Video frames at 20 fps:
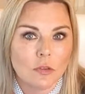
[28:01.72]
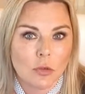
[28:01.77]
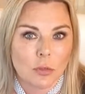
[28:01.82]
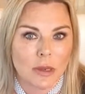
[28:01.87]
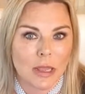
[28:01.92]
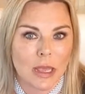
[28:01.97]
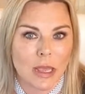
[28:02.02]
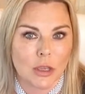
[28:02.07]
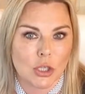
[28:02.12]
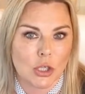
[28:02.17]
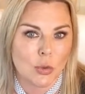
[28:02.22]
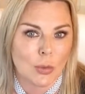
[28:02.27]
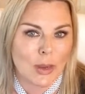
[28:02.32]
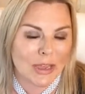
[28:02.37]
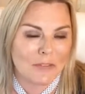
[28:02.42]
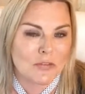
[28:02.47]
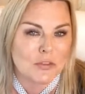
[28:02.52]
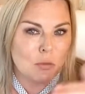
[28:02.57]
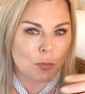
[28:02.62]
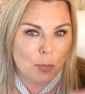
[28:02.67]
from now you
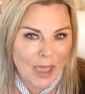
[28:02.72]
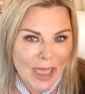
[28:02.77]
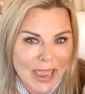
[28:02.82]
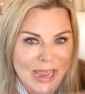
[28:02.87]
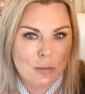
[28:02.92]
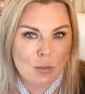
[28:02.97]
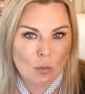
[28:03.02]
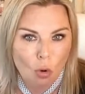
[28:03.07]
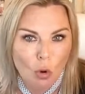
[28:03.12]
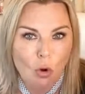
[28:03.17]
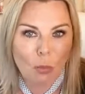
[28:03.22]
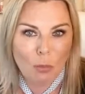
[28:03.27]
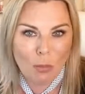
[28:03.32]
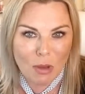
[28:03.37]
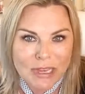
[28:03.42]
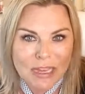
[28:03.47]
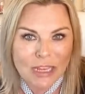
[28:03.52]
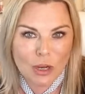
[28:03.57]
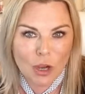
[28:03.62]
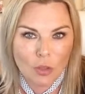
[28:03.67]
have to pay more
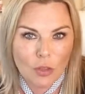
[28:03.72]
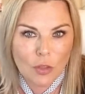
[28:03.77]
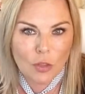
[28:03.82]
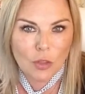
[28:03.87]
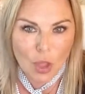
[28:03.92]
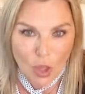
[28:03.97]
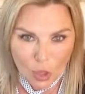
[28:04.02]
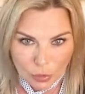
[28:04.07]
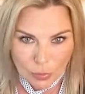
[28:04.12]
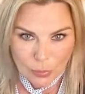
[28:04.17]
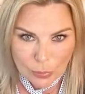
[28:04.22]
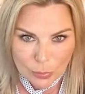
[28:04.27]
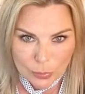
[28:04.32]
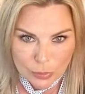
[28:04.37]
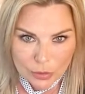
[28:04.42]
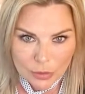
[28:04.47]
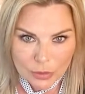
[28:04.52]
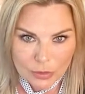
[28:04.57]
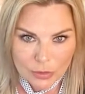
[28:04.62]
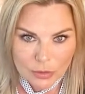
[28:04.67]
money on the
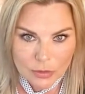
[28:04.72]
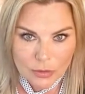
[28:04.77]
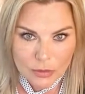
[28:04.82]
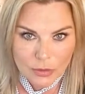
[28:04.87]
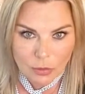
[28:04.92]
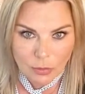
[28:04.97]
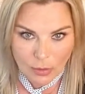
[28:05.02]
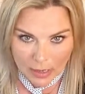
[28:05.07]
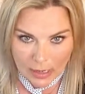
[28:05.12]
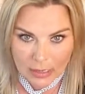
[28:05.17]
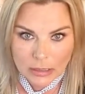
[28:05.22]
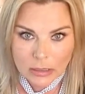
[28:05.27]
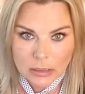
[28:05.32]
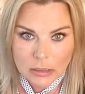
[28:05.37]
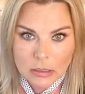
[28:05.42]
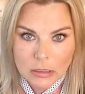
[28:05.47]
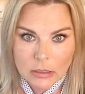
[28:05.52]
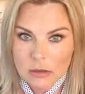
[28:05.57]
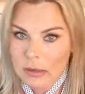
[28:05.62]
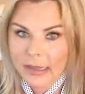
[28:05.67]
loan, okay?
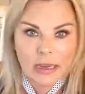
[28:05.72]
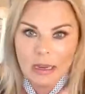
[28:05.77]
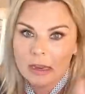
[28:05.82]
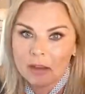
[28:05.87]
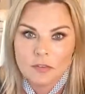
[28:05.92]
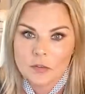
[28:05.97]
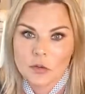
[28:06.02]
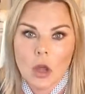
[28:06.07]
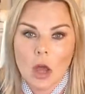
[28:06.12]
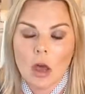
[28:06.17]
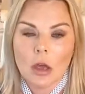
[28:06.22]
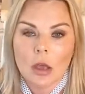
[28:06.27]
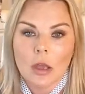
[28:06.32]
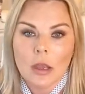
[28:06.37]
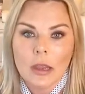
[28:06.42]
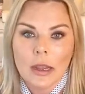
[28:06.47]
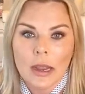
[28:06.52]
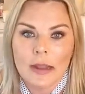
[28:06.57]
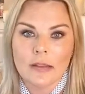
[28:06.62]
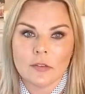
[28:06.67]
Like, it's not
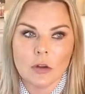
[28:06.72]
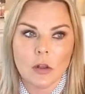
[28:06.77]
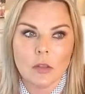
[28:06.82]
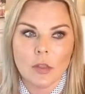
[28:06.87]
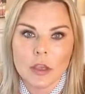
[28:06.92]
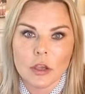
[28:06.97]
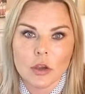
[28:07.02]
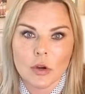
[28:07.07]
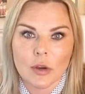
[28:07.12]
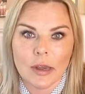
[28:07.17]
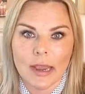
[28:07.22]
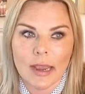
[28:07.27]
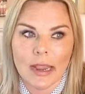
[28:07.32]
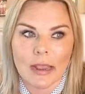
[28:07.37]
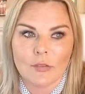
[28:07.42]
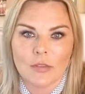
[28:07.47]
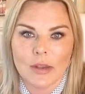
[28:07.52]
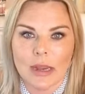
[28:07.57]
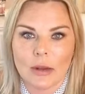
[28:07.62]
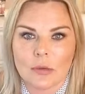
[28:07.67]
like you're gonna
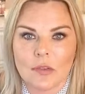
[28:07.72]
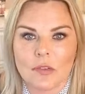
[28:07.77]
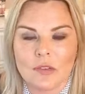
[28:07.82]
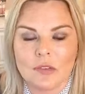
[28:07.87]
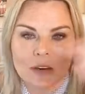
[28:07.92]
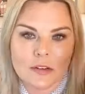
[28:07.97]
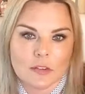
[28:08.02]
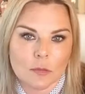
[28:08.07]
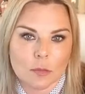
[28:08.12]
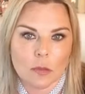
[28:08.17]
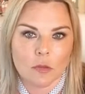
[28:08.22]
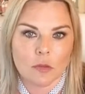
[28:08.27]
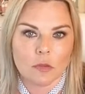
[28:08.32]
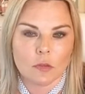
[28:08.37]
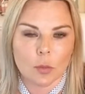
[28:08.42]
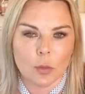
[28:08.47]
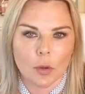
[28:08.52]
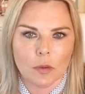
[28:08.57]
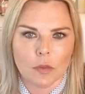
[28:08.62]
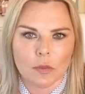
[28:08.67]
have now 6 months
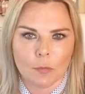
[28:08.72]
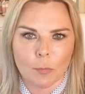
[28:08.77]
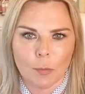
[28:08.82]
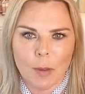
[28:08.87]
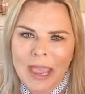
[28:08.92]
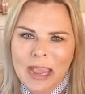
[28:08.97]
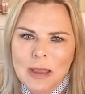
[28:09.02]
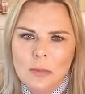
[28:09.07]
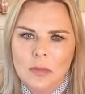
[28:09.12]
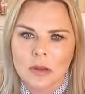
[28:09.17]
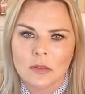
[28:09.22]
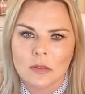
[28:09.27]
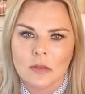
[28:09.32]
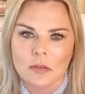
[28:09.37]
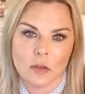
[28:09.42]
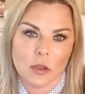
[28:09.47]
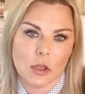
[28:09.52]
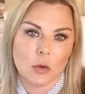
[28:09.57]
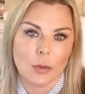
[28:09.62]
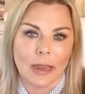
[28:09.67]
worth of payments
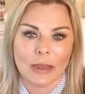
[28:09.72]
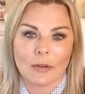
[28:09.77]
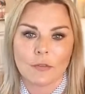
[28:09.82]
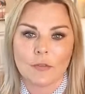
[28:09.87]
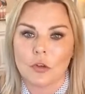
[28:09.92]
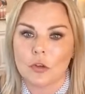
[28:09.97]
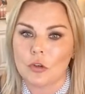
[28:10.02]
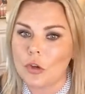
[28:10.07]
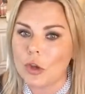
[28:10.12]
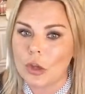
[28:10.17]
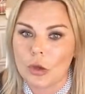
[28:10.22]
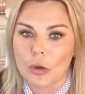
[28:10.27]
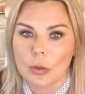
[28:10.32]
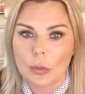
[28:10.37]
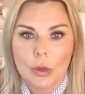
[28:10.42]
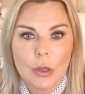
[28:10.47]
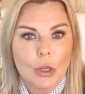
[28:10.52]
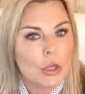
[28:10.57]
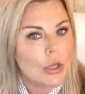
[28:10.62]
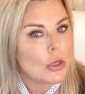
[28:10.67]
that you have to do.
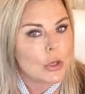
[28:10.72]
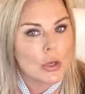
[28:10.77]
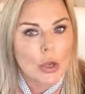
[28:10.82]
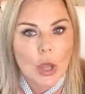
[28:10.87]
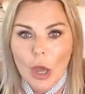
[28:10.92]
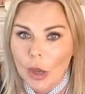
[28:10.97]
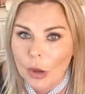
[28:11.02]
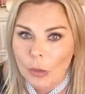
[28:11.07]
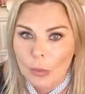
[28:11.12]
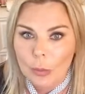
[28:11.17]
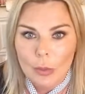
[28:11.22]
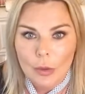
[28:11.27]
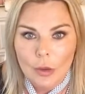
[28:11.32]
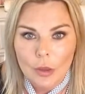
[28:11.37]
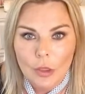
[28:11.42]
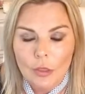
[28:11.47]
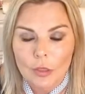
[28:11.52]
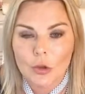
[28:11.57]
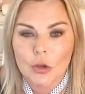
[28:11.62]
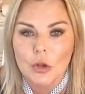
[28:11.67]
No,
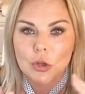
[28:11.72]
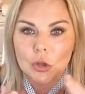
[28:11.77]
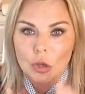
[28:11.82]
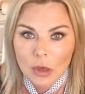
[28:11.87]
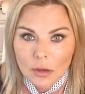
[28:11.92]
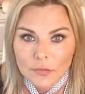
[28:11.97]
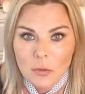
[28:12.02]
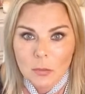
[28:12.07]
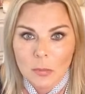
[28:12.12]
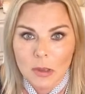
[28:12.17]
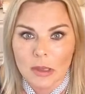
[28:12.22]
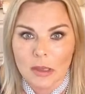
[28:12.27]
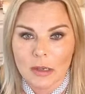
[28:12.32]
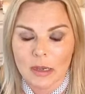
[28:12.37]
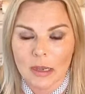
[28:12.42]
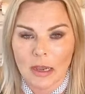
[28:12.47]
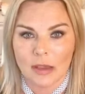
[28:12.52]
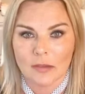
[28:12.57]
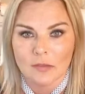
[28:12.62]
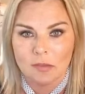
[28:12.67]
the
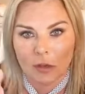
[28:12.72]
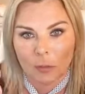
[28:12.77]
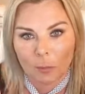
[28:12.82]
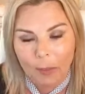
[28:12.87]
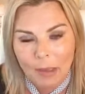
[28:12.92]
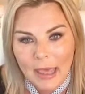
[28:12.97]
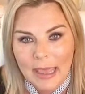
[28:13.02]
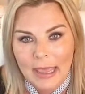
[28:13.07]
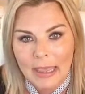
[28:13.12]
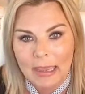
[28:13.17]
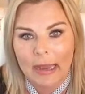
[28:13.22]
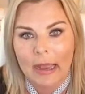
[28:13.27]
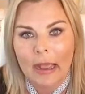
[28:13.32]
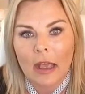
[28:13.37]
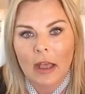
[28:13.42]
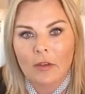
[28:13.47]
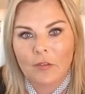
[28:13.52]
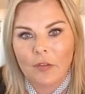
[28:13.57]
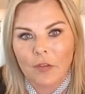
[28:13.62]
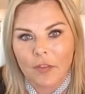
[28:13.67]
government is gonna pay
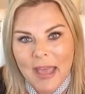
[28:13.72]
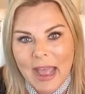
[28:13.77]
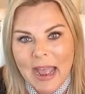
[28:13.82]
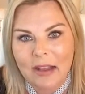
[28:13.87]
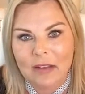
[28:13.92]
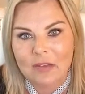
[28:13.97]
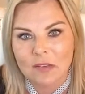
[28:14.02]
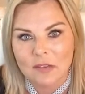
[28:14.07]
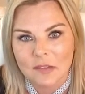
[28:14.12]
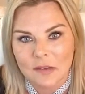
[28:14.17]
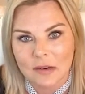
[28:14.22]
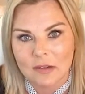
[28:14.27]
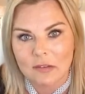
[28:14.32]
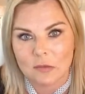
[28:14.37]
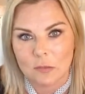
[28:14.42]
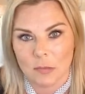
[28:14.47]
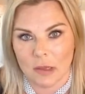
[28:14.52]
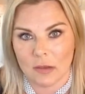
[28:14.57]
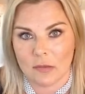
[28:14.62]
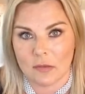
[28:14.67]
for that
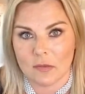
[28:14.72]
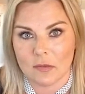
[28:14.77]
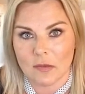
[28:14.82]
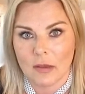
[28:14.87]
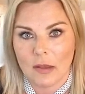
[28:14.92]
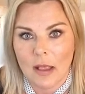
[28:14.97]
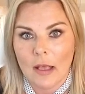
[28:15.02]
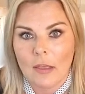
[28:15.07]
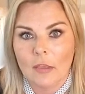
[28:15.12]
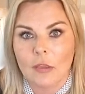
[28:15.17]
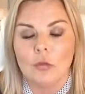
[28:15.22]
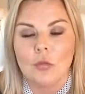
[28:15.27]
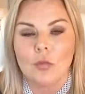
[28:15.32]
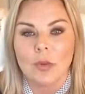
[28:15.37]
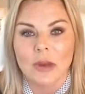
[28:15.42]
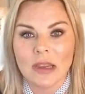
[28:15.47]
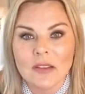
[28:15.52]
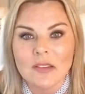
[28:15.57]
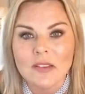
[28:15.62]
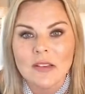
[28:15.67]
6 months. The
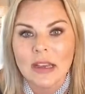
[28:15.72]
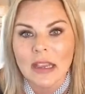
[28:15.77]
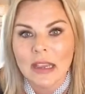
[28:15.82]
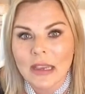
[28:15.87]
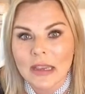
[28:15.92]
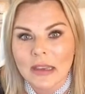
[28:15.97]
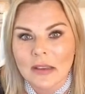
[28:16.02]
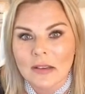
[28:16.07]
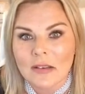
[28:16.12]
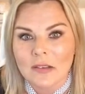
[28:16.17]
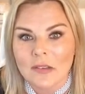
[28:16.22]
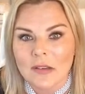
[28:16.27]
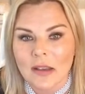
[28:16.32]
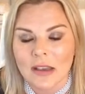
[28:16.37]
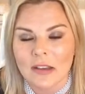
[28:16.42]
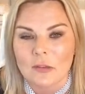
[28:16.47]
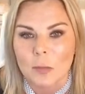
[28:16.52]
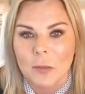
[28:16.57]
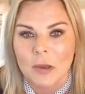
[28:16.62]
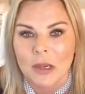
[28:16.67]
reason is
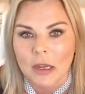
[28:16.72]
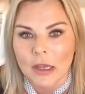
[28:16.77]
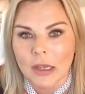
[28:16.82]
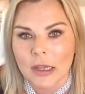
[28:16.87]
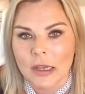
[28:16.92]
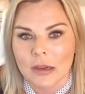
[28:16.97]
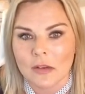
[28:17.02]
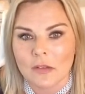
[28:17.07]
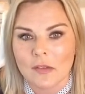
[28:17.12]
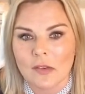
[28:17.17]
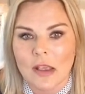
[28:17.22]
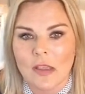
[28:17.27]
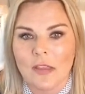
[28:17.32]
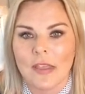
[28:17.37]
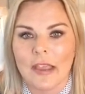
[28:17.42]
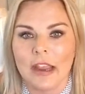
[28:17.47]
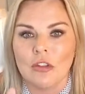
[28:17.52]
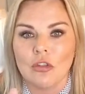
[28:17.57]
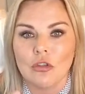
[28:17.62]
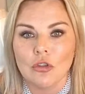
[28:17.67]
because
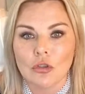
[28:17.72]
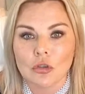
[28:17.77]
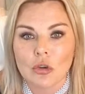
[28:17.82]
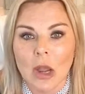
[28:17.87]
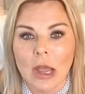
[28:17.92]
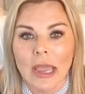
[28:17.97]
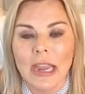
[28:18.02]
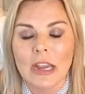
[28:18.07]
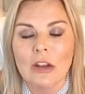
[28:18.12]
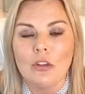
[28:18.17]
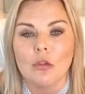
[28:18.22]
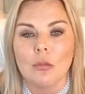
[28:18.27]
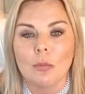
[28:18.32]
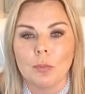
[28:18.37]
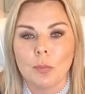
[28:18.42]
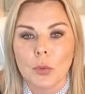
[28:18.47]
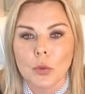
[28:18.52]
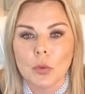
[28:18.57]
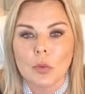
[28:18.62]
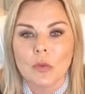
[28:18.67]
they are trying to
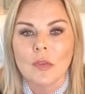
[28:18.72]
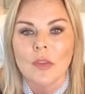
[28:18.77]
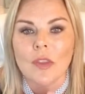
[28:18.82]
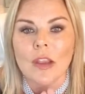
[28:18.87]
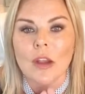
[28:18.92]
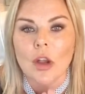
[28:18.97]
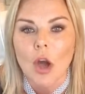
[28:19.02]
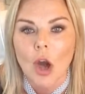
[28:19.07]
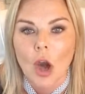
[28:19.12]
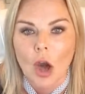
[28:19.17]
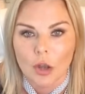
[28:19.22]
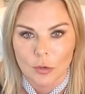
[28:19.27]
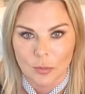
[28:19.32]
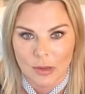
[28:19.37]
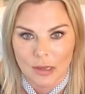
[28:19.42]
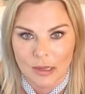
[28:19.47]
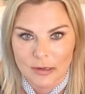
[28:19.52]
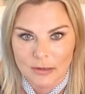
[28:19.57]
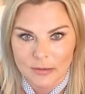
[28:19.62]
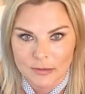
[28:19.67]
boost the
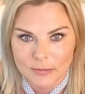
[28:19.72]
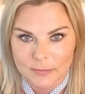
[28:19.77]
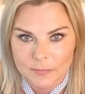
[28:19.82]
economy